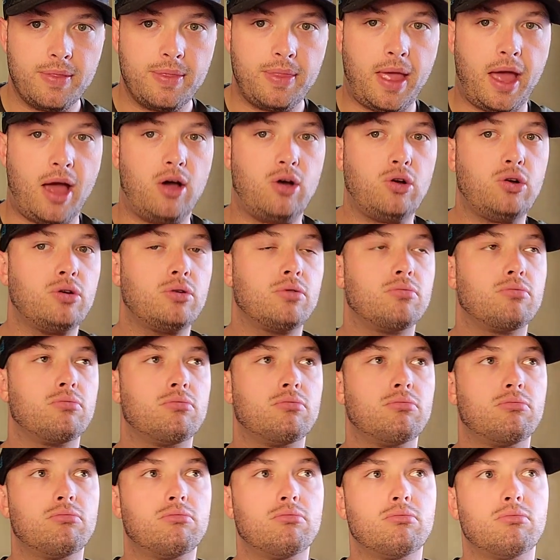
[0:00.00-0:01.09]
Now,
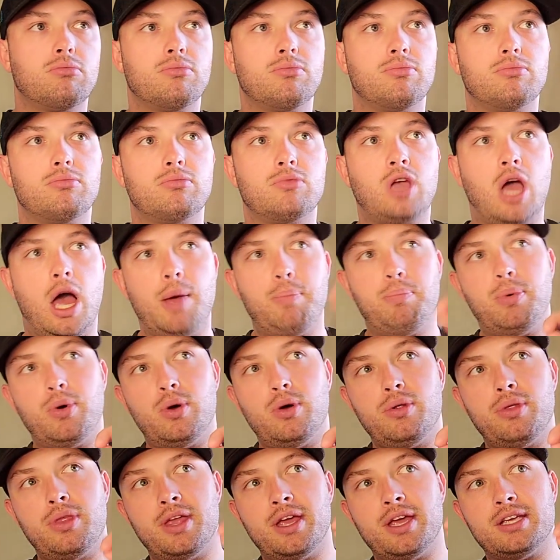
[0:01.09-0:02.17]

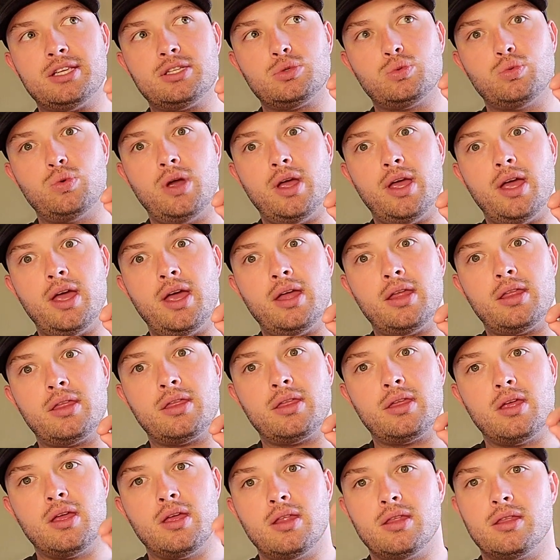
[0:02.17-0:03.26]
couple this with
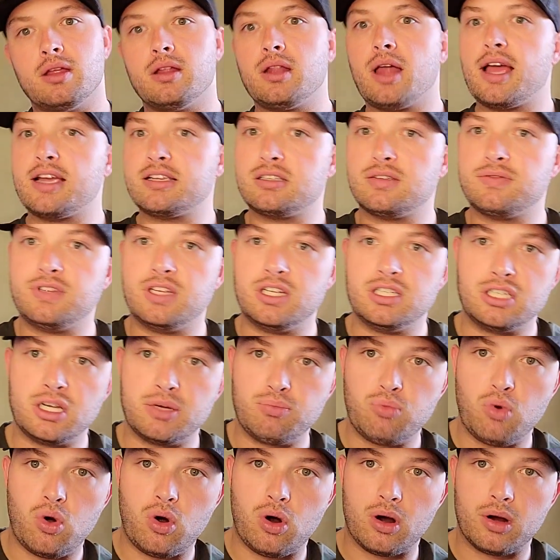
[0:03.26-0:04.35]
the likes of
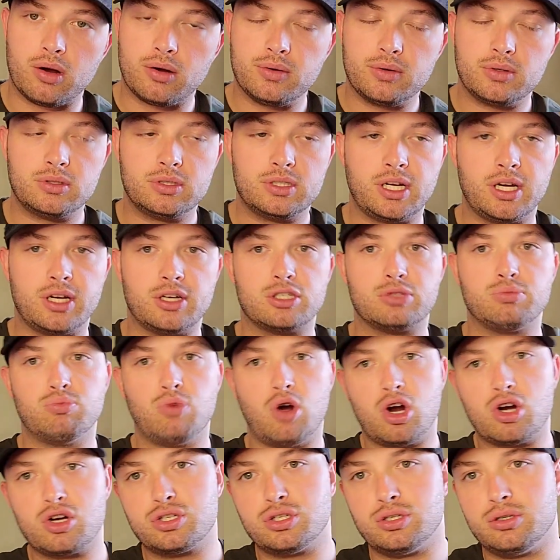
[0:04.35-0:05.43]
DJ Moore, Terrace
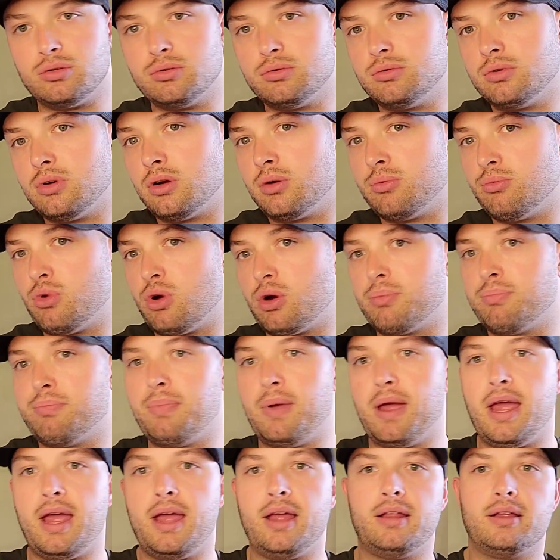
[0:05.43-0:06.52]
Marshall, Omar
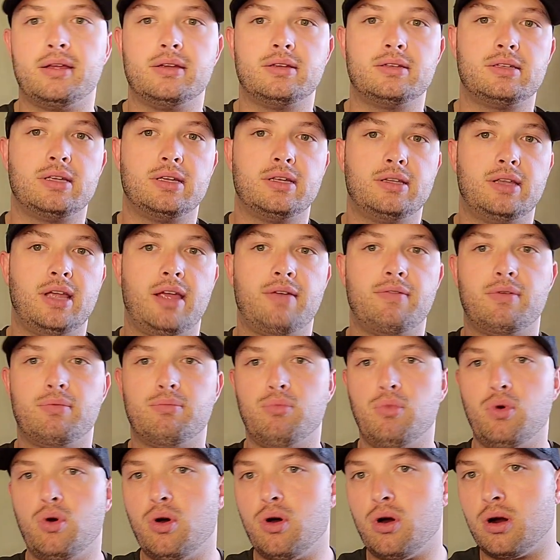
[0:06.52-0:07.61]
Bayless, and David
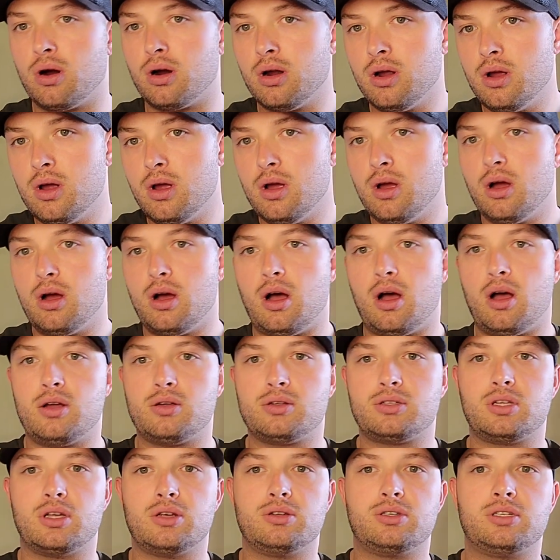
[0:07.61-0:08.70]
Moore,
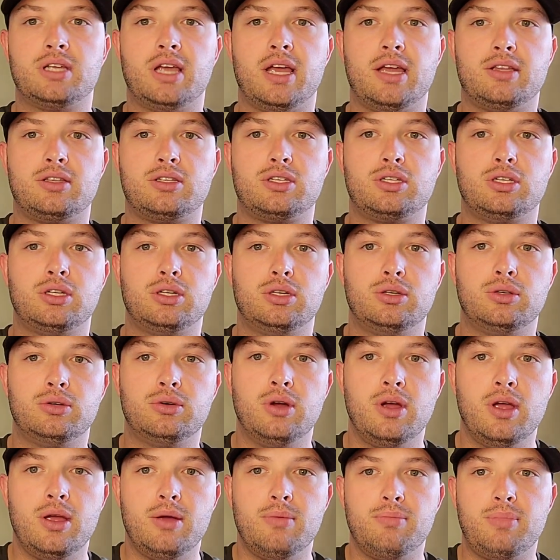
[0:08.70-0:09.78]
also set
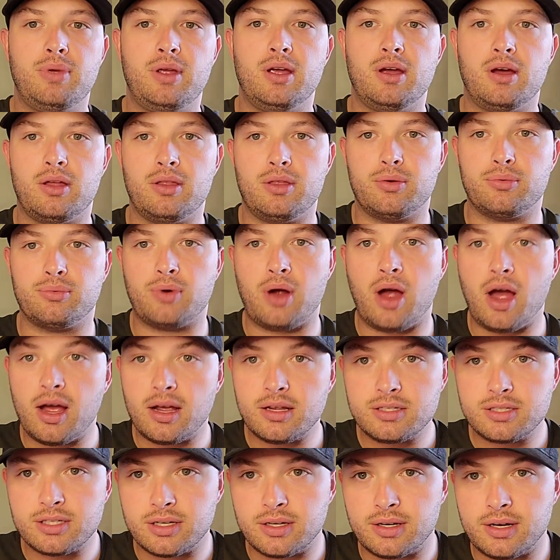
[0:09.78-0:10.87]
to be on the
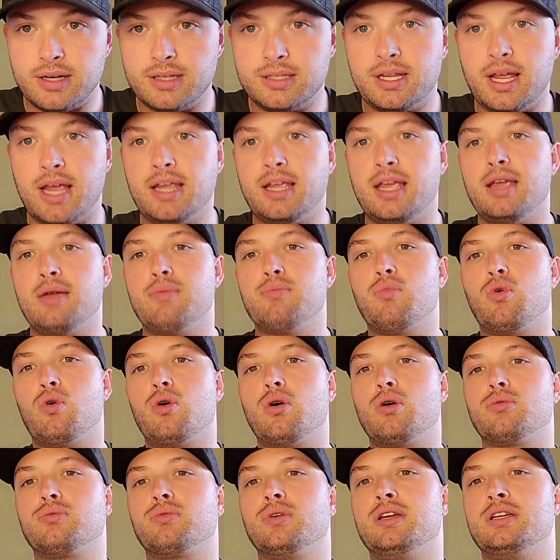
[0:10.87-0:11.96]
roster, and taking
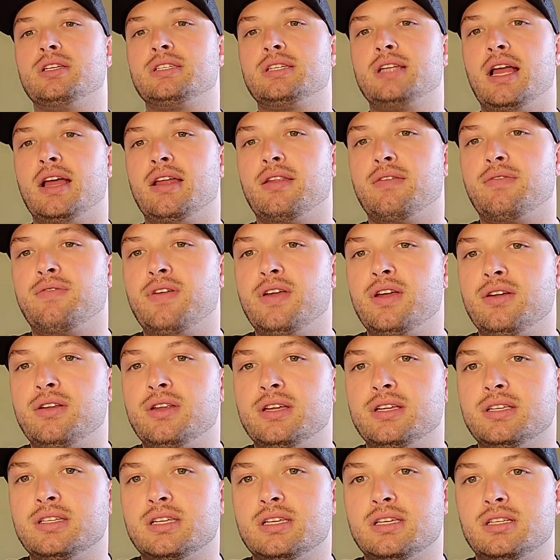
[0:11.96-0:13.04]
more risk down the field
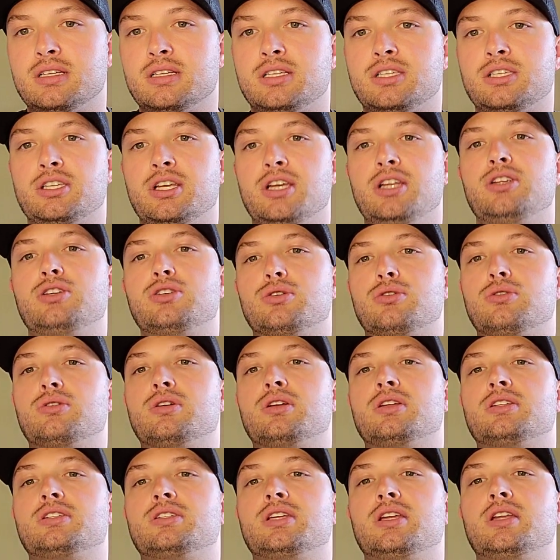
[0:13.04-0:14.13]
is essential
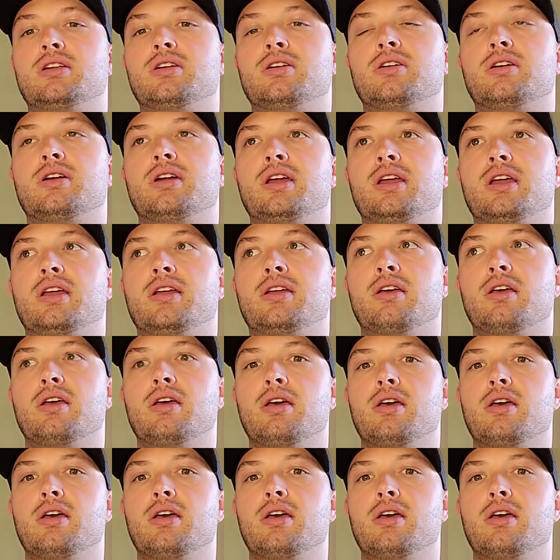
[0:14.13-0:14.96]
considering